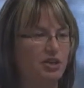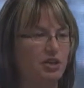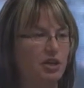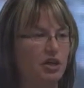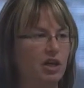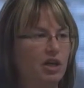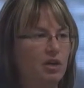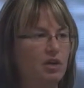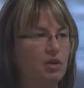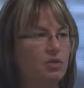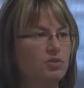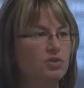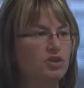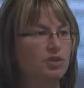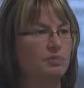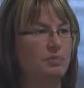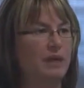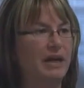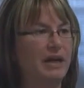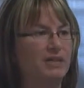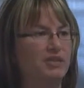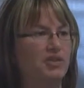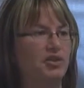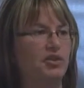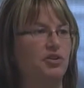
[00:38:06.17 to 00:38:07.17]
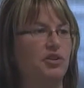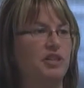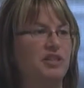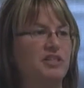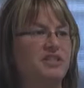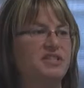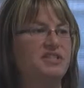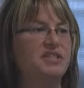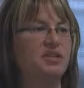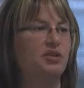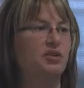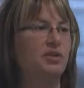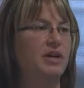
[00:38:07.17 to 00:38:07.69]
You got to go back to your
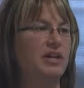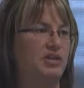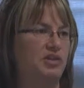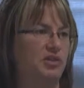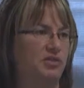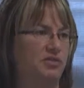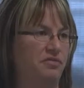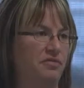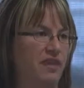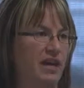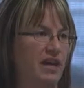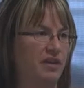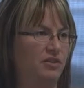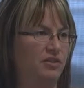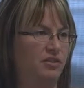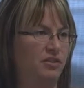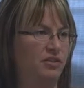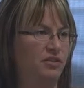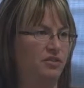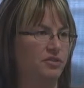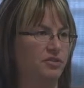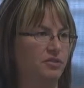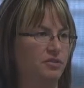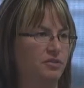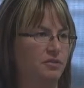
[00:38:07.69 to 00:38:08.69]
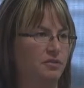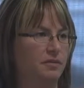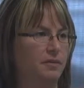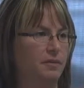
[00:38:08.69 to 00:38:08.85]
consideration factors,